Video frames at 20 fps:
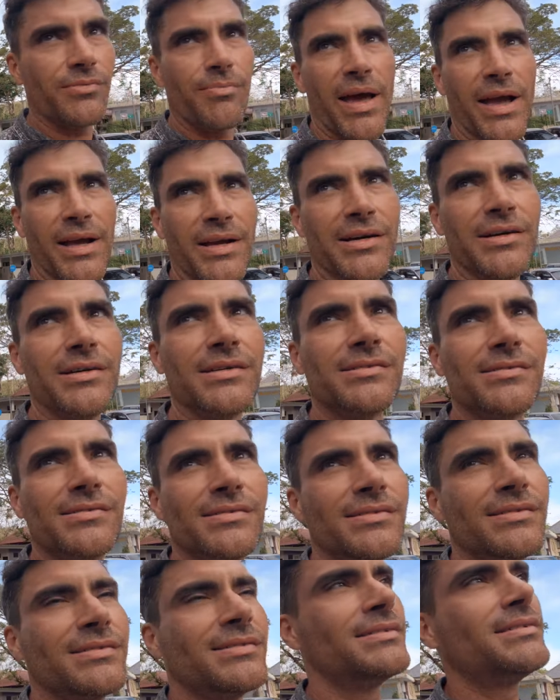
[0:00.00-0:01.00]
of Bangkok.
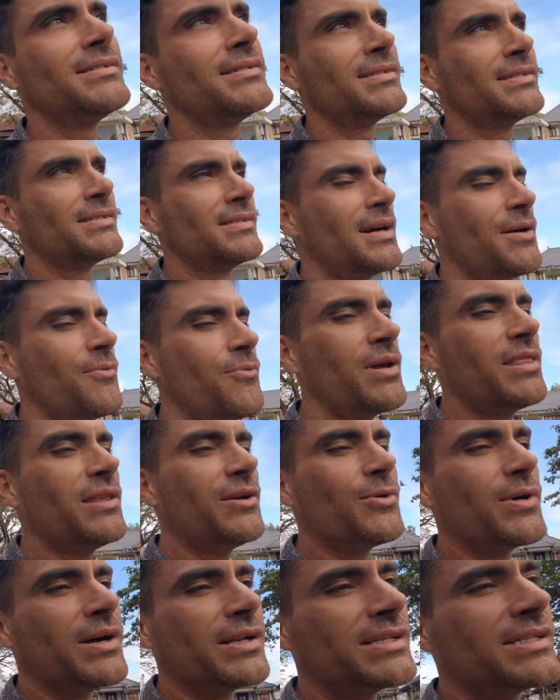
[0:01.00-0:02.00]
Went
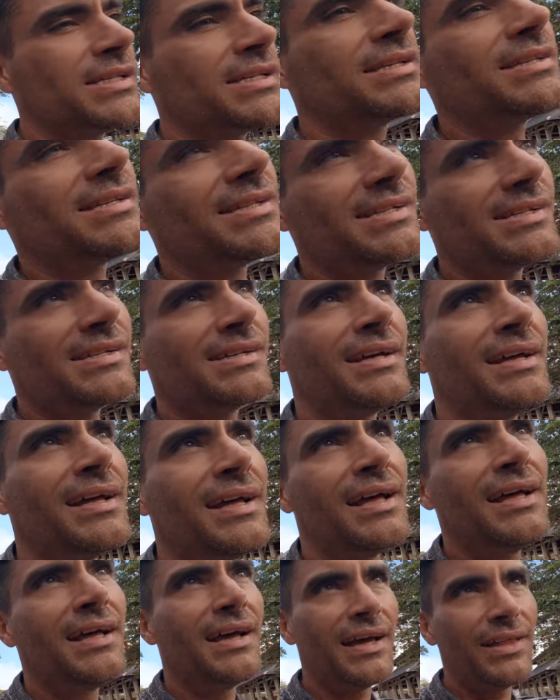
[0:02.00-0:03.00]
there once,
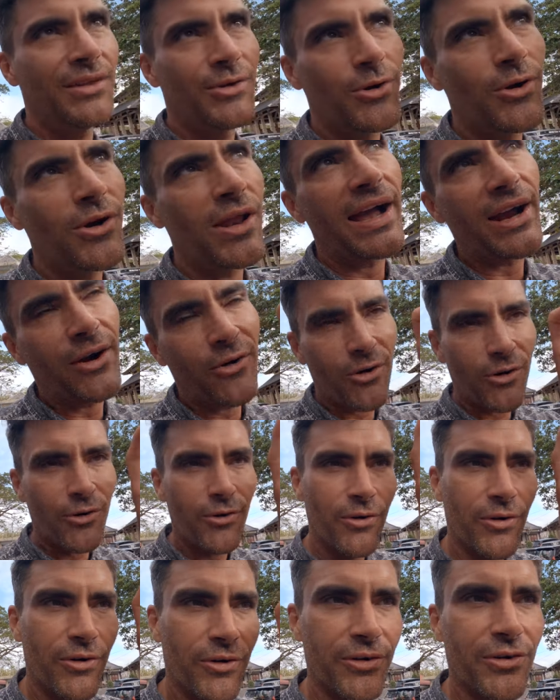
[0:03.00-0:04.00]
and they're all like
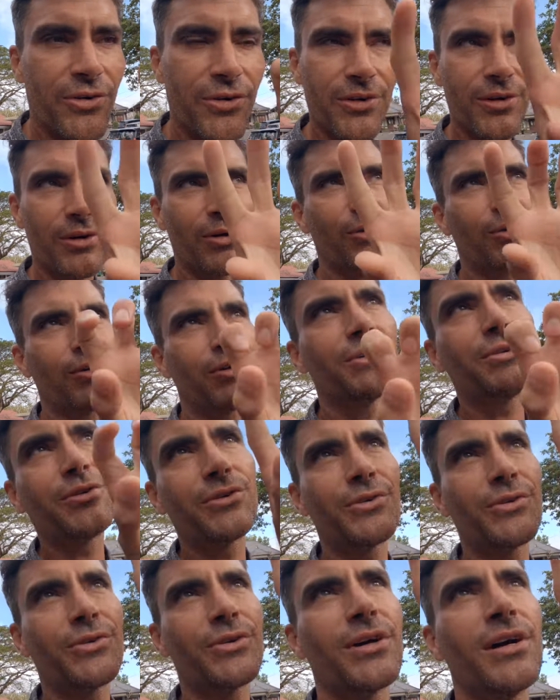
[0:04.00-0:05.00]

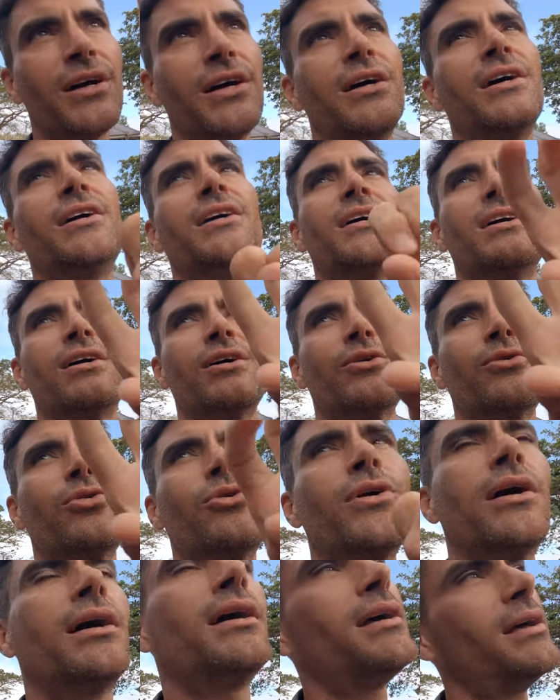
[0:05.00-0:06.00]

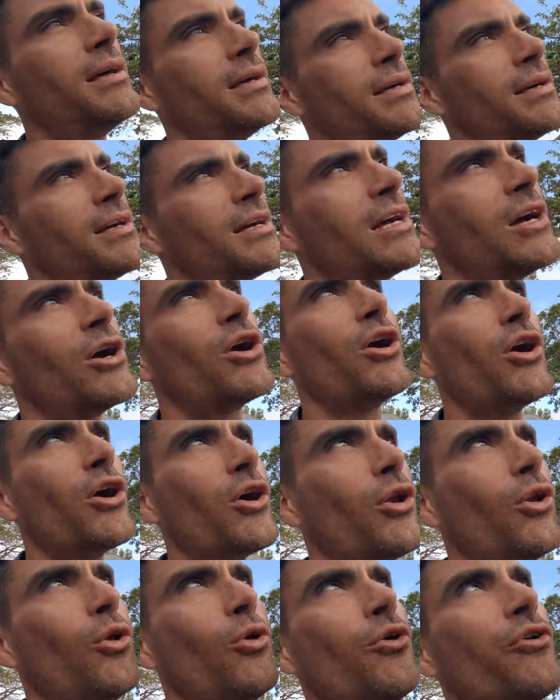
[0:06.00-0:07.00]

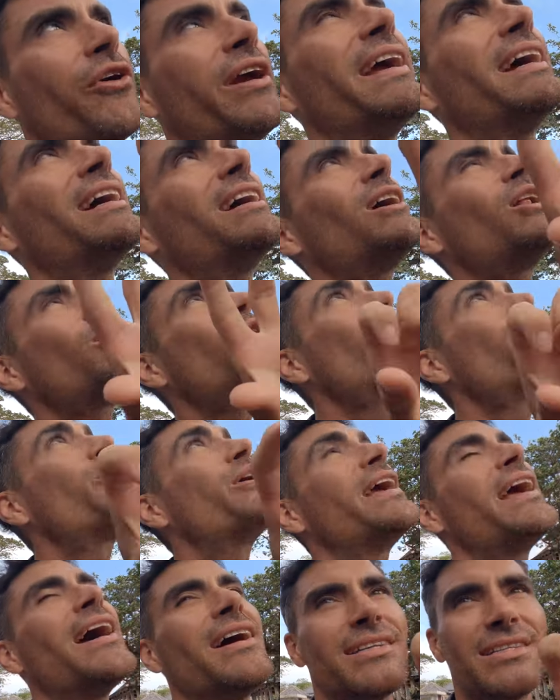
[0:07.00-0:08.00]

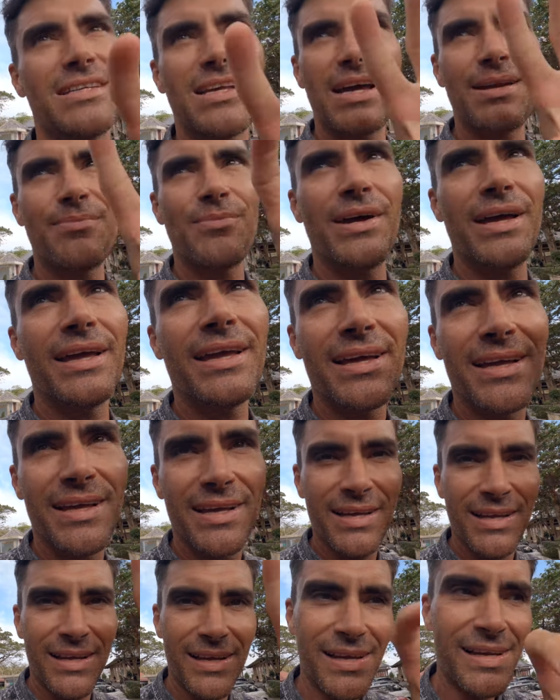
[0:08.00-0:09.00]
clawing outside my
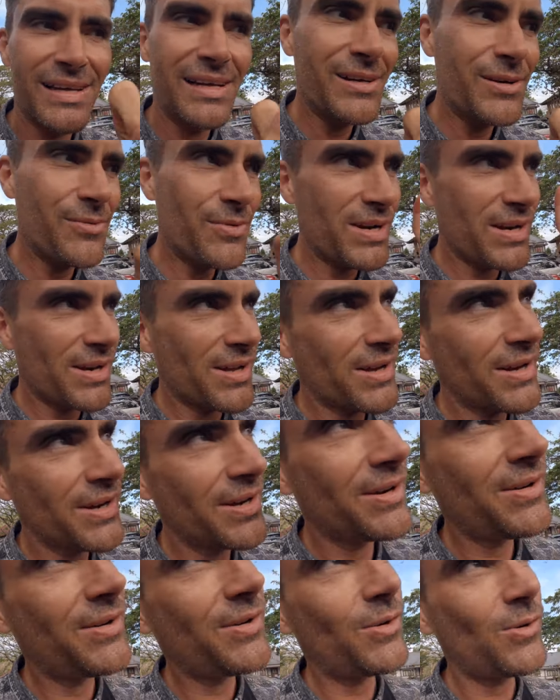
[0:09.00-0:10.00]
window
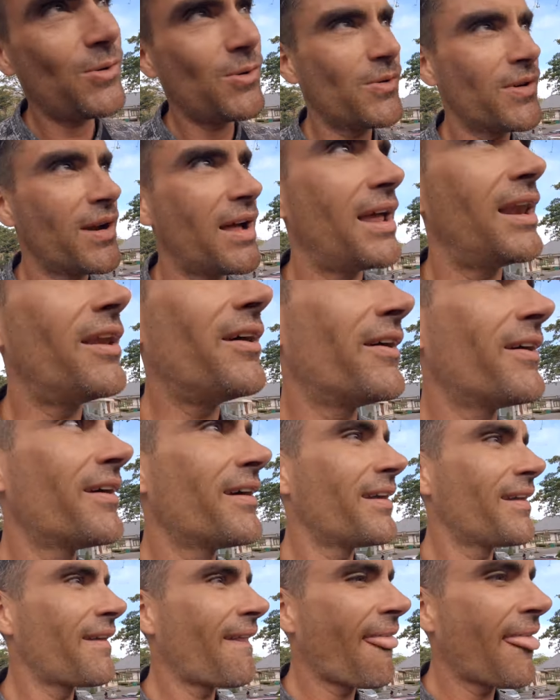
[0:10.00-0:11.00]
all night long
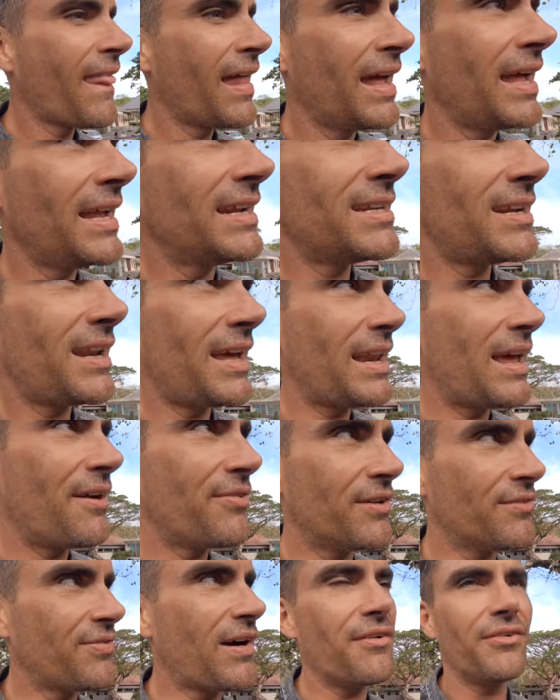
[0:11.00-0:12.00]
until I
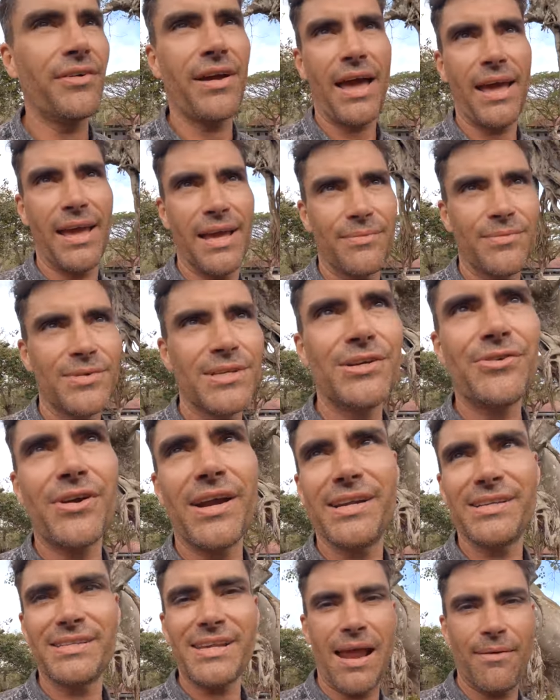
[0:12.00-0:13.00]
left at 5 a.m. to
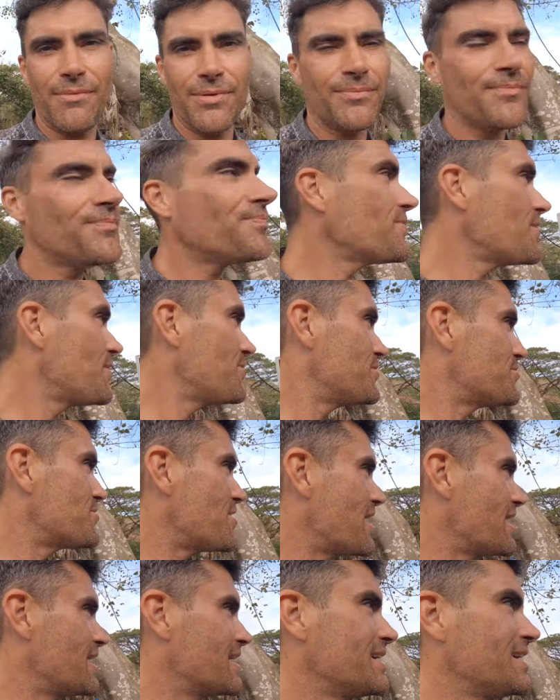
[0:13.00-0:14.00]
try and escape them on the
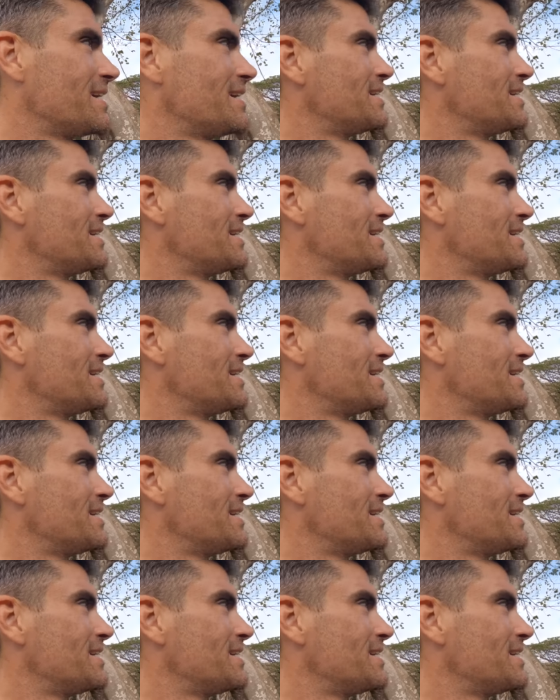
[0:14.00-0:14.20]
train.